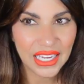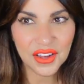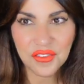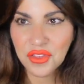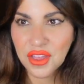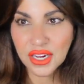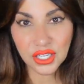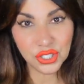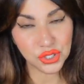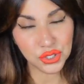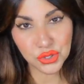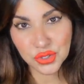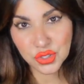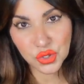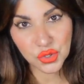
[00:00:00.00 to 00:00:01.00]
If they
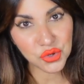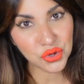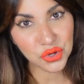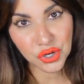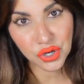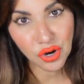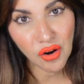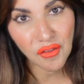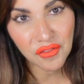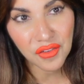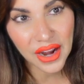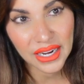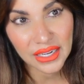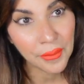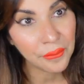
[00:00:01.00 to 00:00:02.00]
introduce you to their
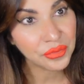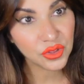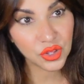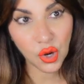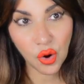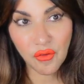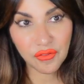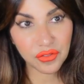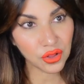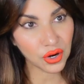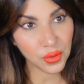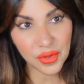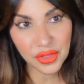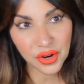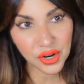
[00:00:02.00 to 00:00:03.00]
girlfriend, don't
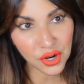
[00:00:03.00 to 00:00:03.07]
flirt with their